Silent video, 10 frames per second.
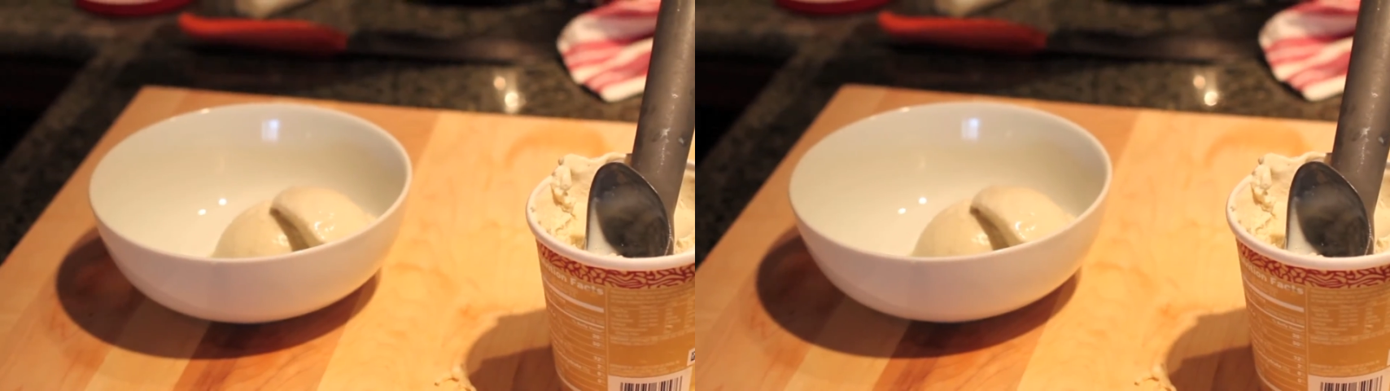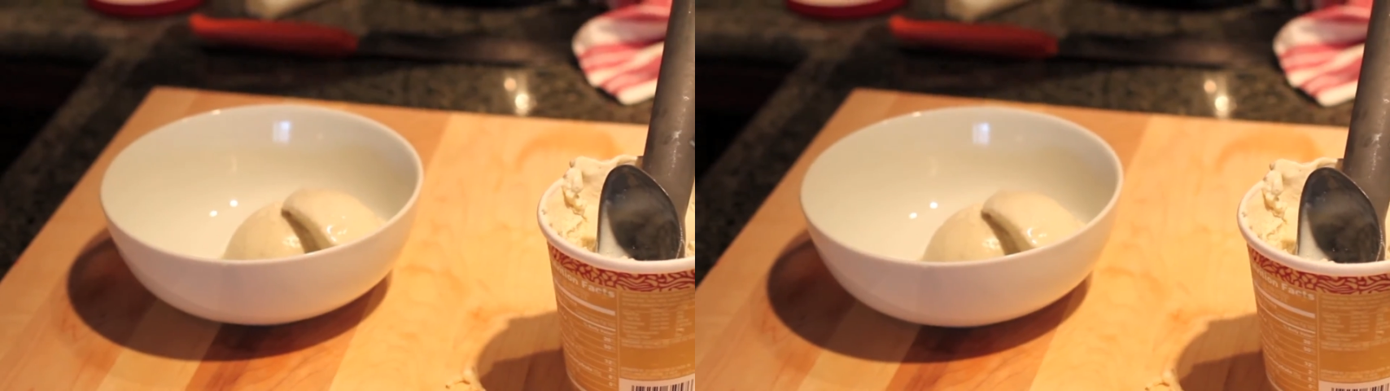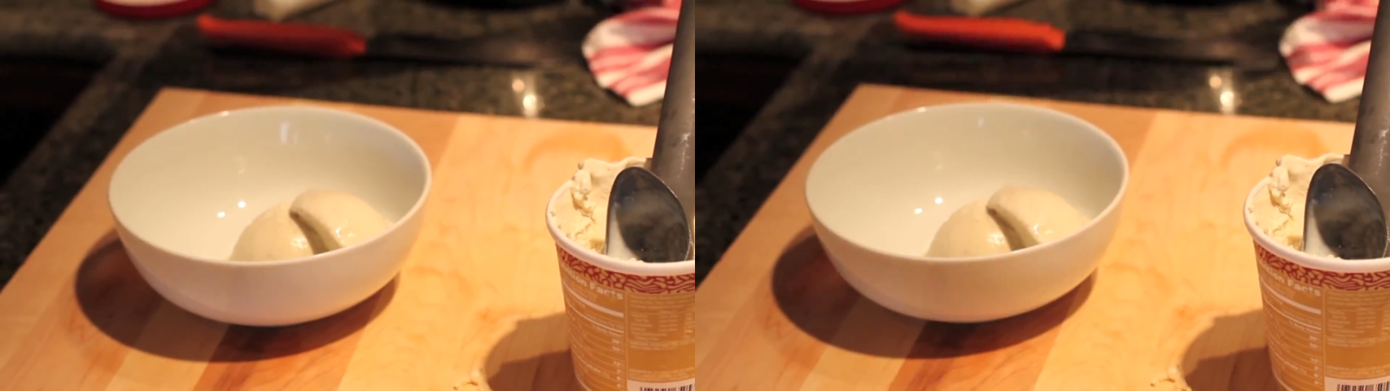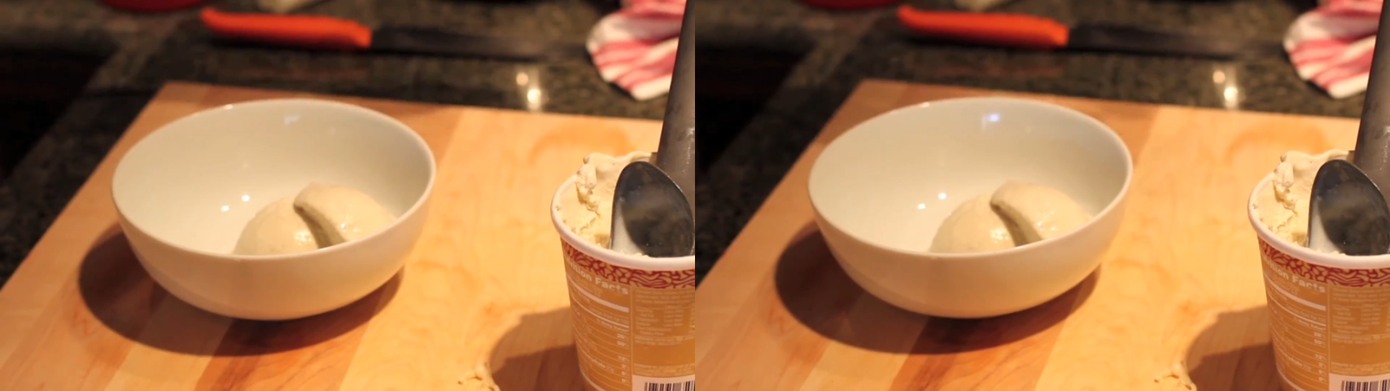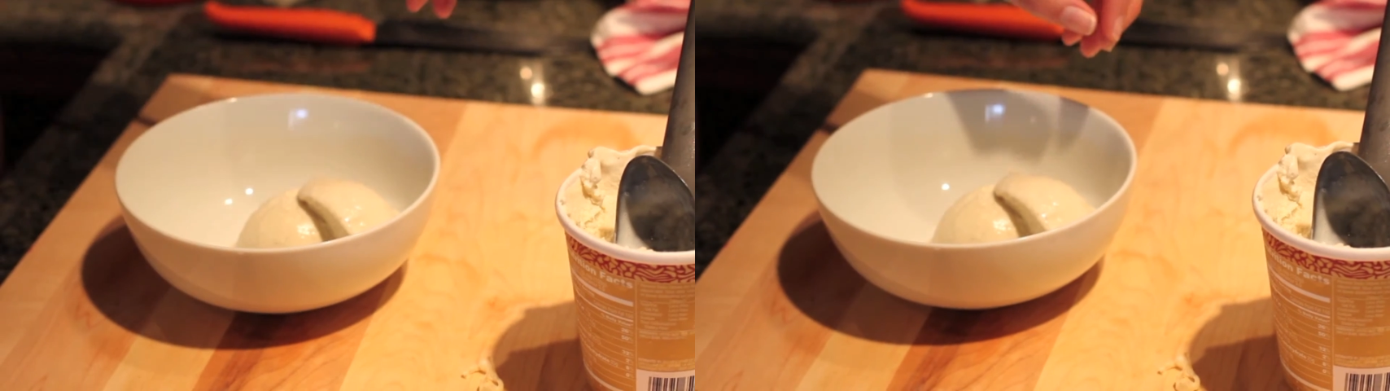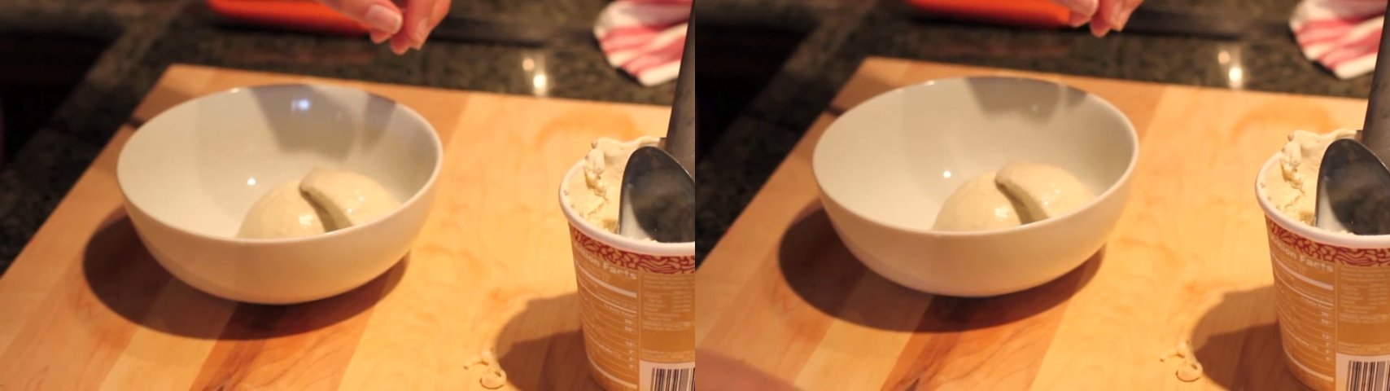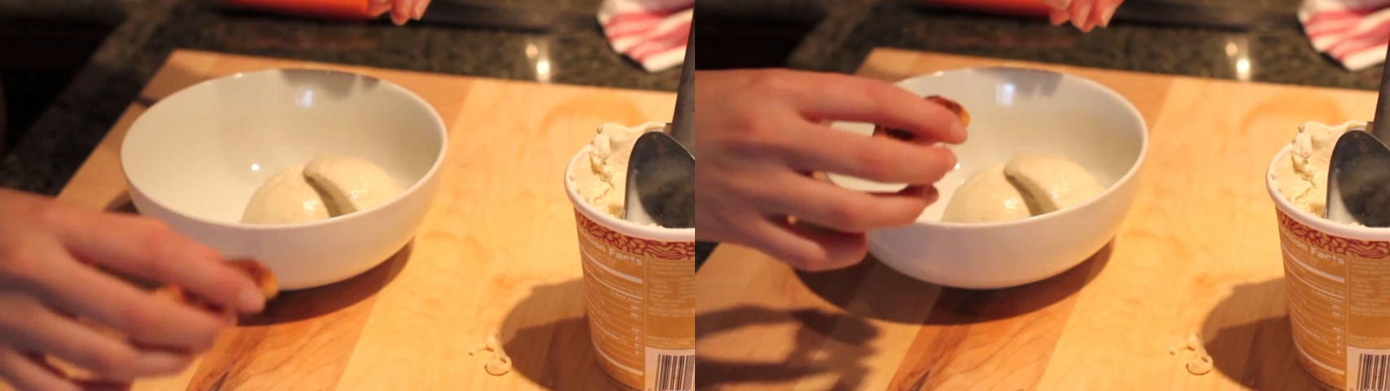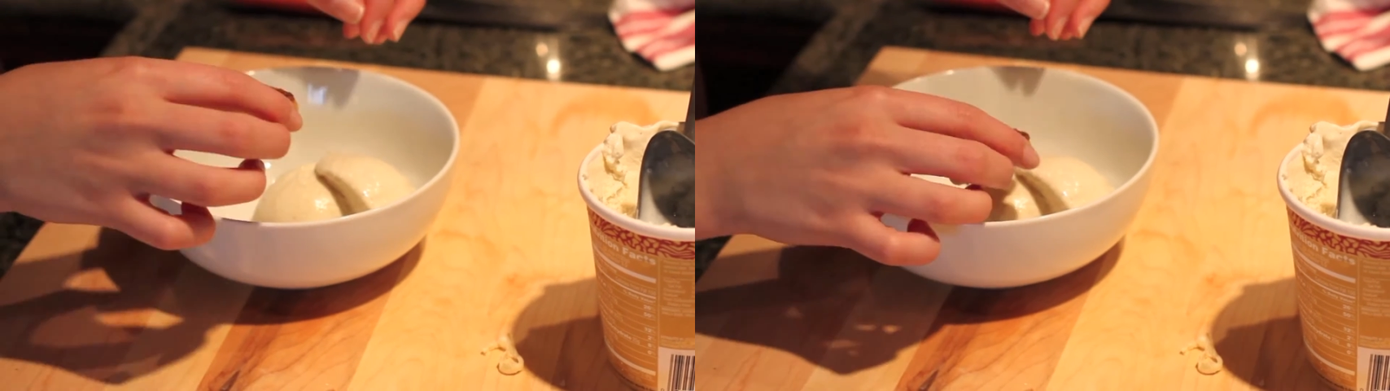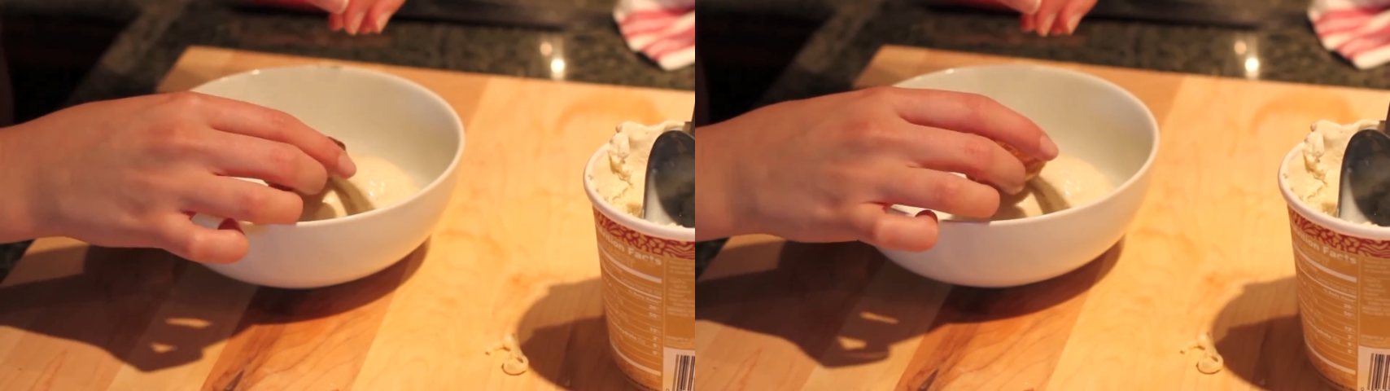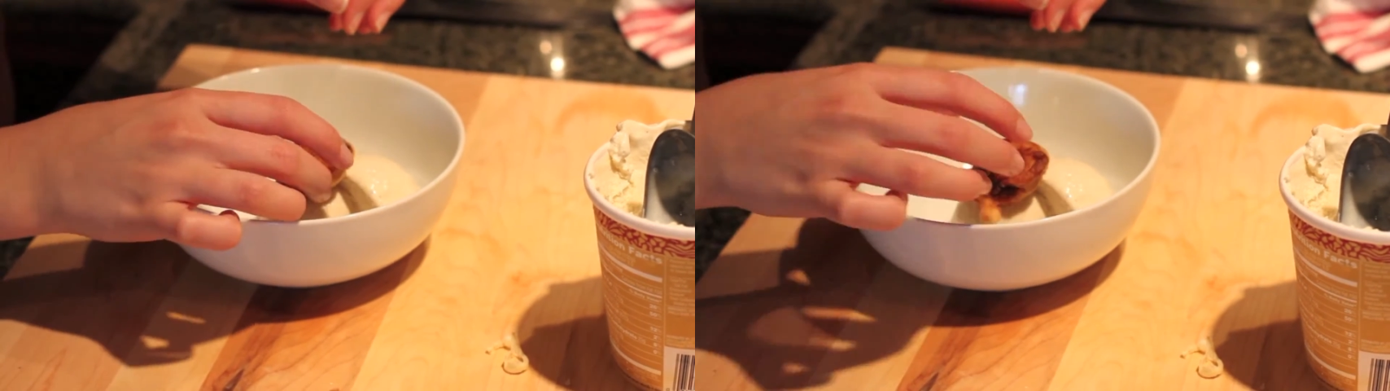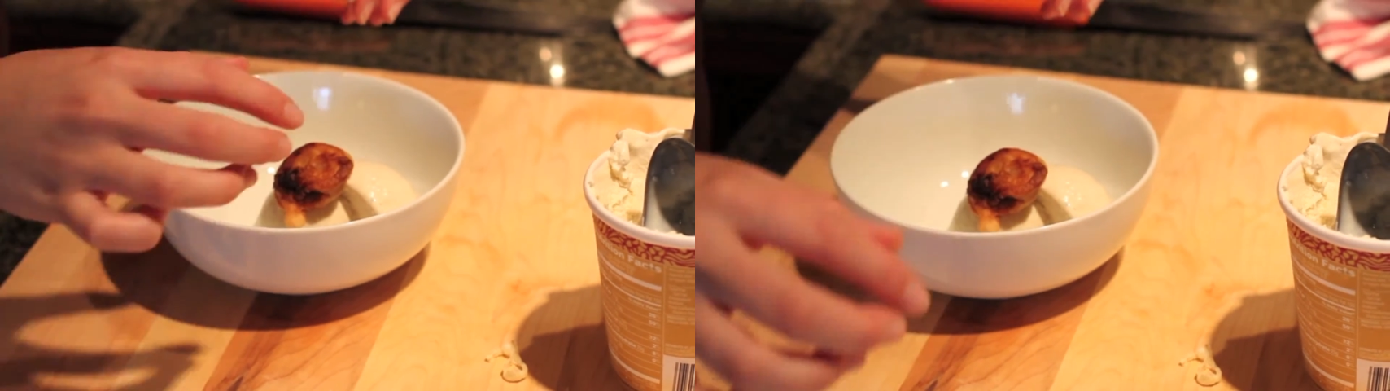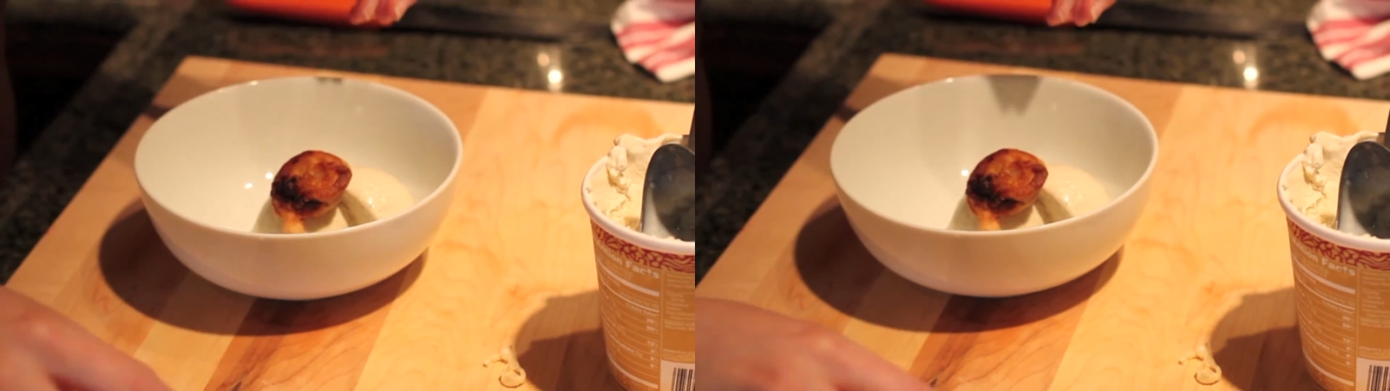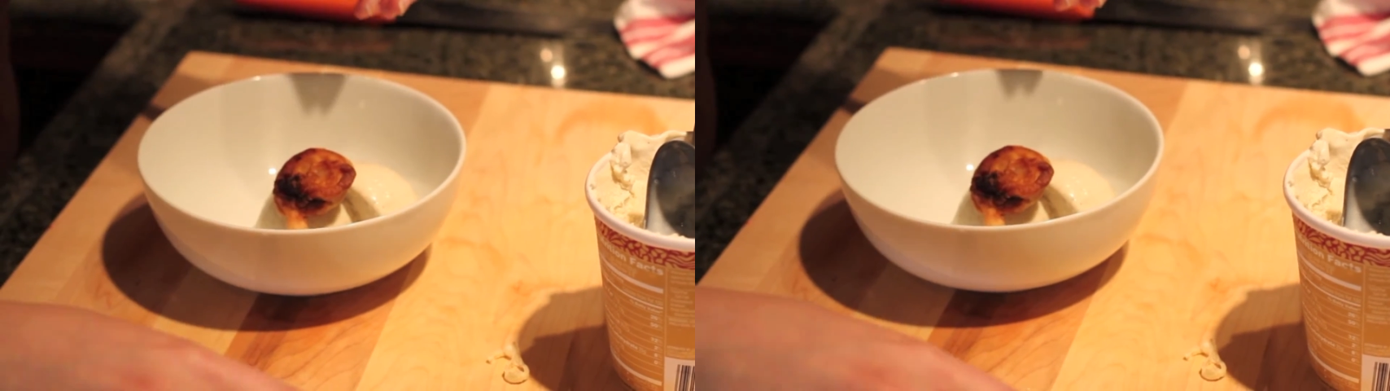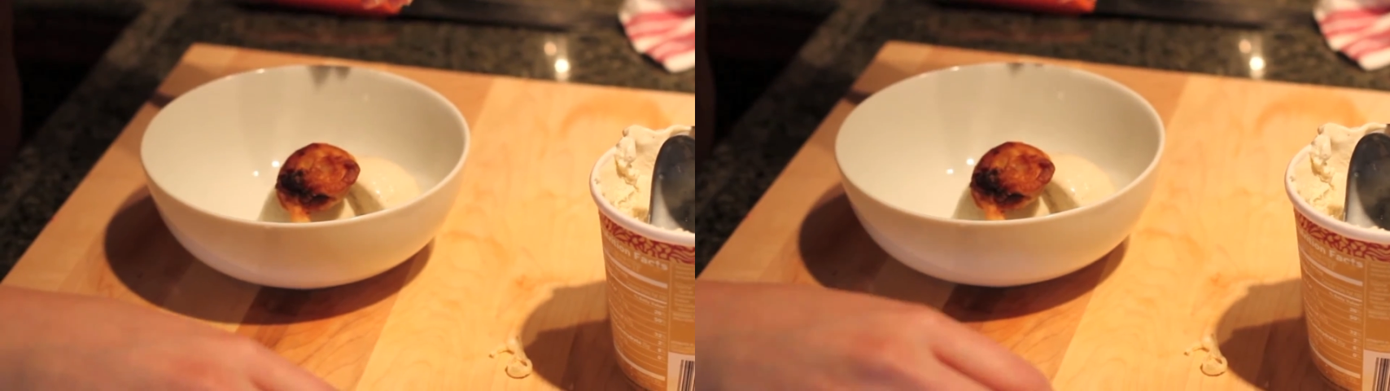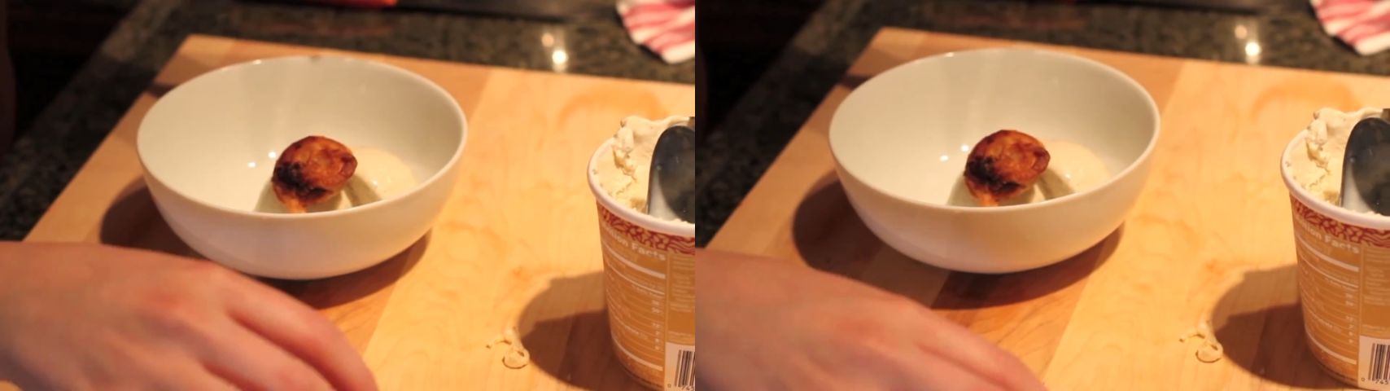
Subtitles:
Nobody's mouth can be seen.